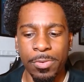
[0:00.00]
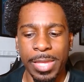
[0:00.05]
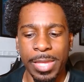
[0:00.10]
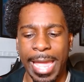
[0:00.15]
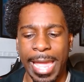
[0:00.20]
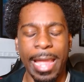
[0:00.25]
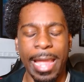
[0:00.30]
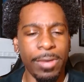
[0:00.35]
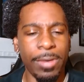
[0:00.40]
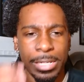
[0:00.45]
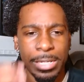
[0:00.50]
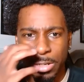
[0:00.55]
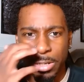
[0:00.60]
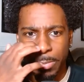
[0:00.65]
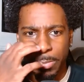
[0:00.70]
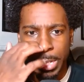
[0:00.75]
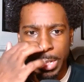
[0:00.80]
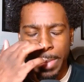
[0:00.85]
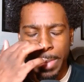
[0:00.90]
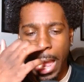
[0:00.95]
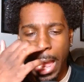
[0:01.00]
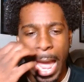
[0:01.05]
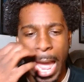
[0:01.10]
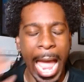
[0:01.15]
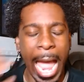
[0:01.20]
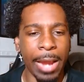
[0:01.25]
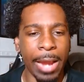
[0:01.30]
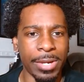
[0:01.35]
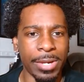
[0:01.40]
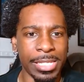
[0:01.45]
care a little bit about
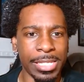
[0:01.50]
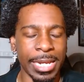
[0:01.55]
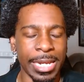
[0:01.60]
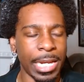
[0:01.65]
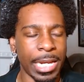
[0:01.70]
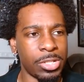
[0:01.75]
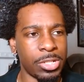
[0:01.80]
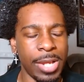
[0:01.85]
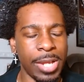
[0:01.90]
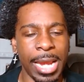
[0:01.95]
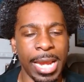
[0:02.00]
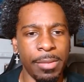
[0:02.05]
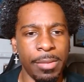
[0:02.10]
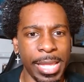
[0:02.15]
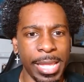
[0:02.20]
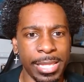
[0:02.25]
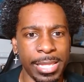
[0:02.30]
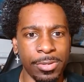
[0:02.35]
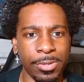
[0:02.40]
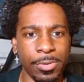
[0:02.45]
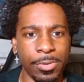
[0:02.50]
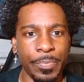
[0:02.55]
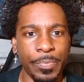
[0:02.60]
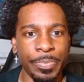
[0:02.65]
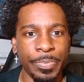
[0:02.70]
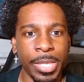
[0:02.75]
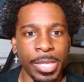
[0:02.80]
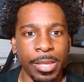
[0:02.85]
Iris, and they're trying to make you